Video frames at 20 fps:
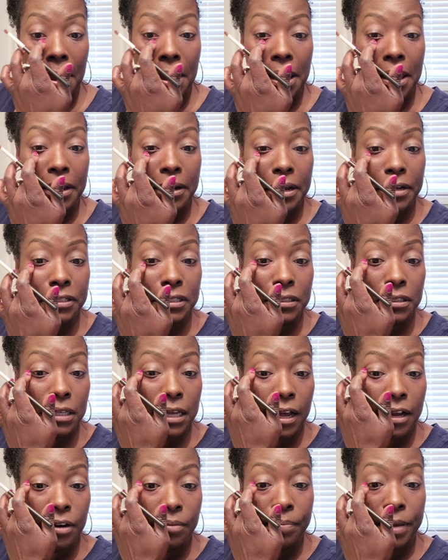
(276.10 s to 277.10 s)
And I just
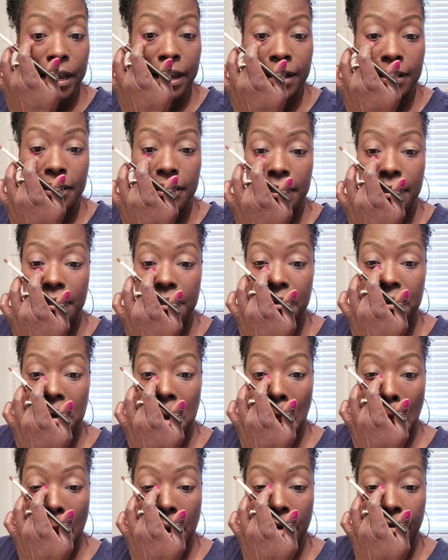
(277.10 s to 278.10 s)
kind of pat it in
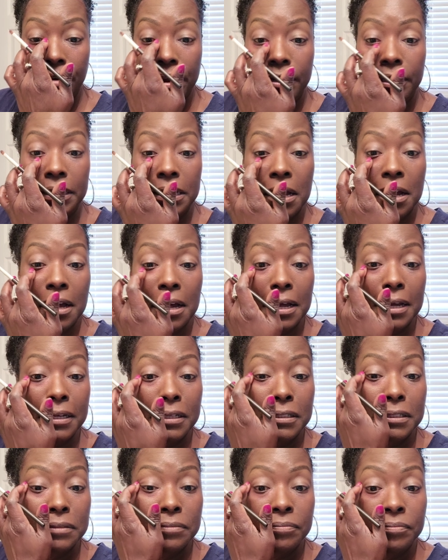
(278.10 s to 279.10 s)
around the
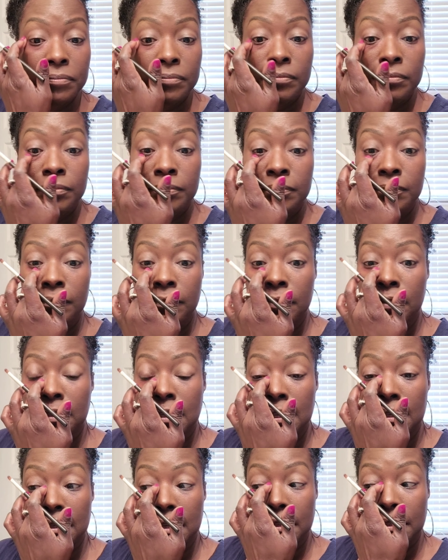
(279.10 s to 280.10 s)
eyes.
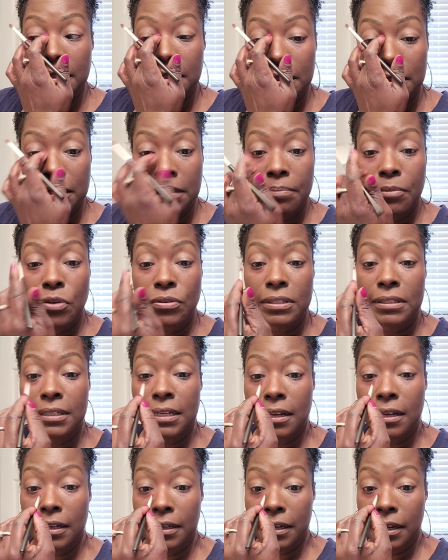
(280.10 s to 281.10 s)
Now, this is the most
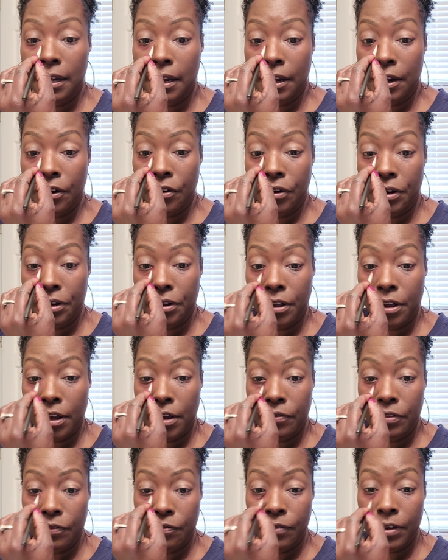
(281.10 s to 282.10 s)
delicate area
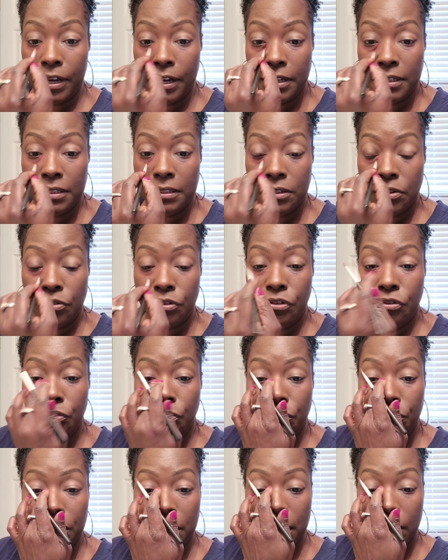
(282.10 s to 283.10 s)
of the face, so you
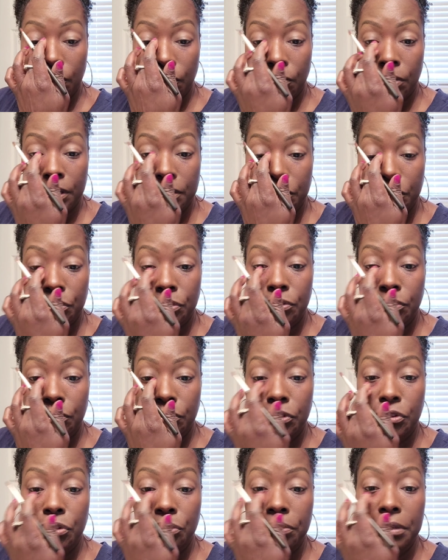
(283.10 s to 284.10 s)
do not want to
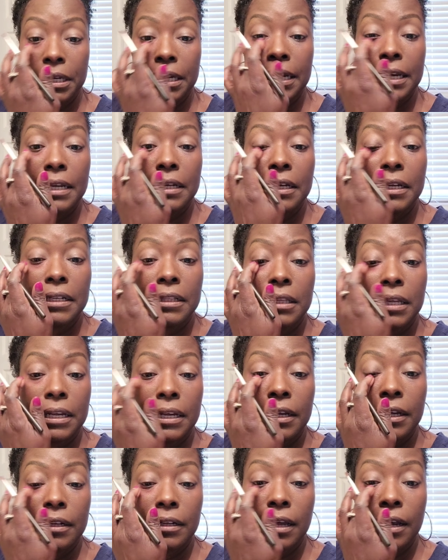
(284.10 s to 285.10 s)
do
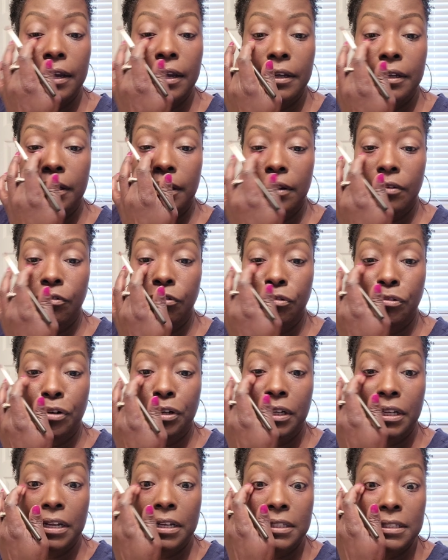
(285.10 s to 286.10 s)
anything like
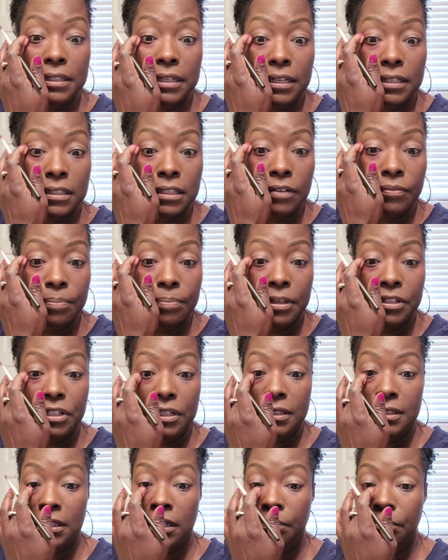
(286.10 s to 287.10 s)
really excessive, but
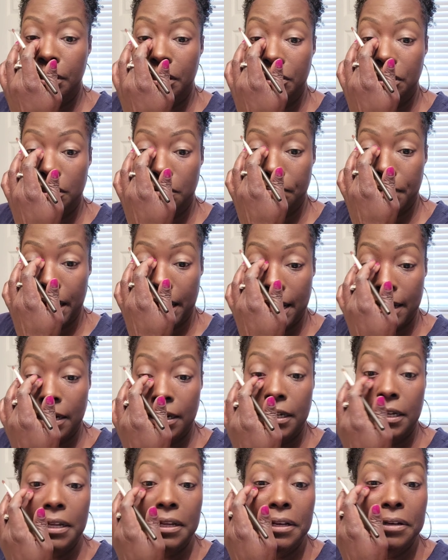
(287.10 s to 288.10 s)
just simply just pat it
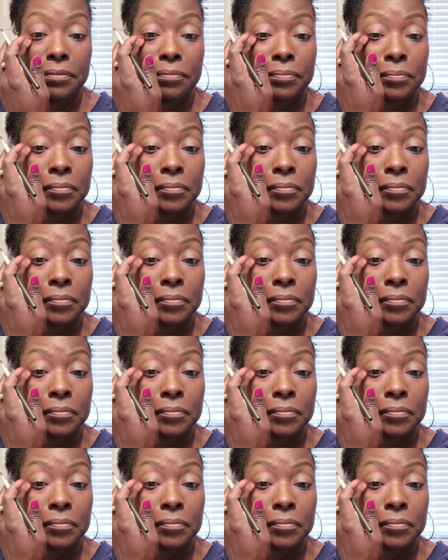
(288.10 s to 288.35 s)
in.